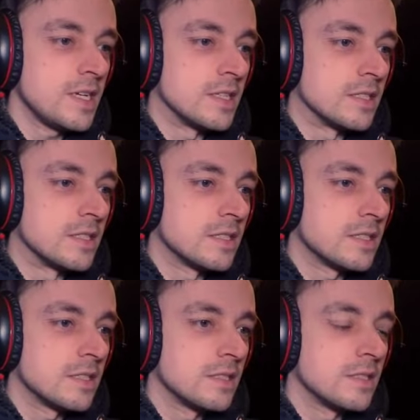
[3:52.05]
in this
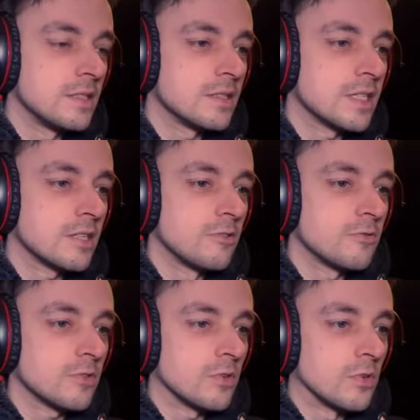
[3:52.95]
second
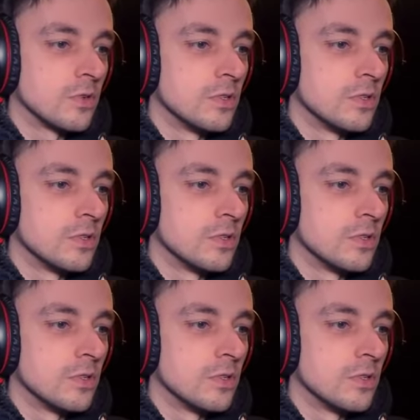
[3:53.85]
floor?